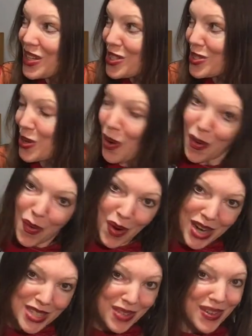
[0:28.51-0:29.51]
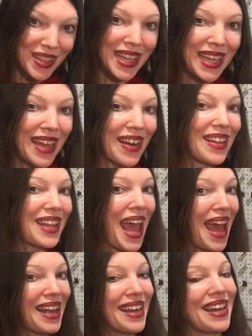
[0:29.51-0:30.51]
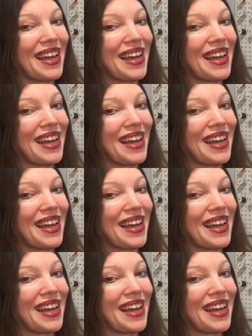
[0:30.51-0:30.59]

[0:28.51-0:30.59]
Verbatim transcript: so I should really get on that.